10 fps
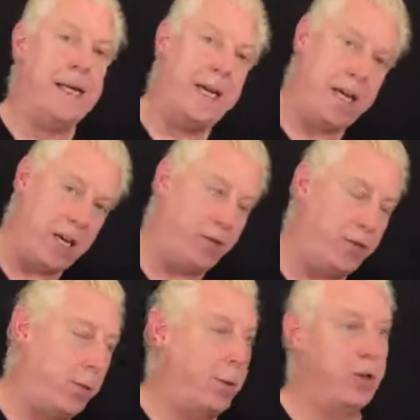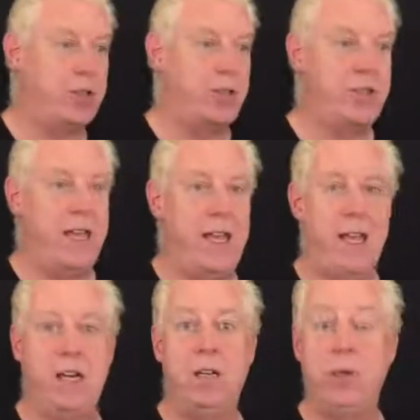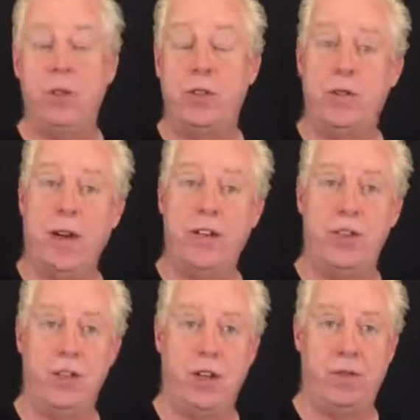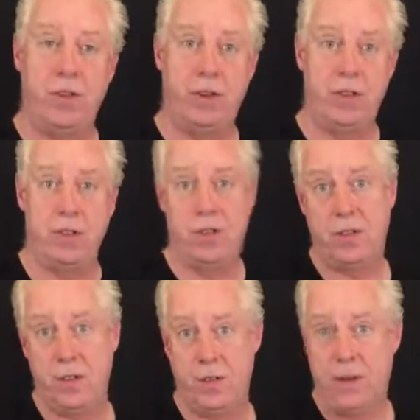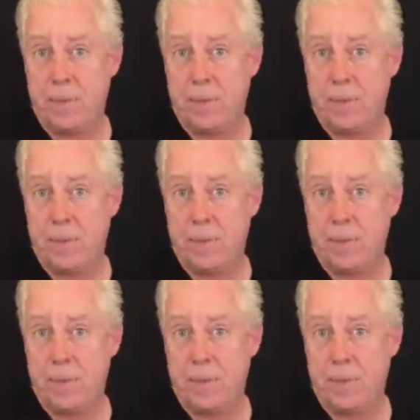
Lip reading: If a person's in an abusive relationship, for instance, if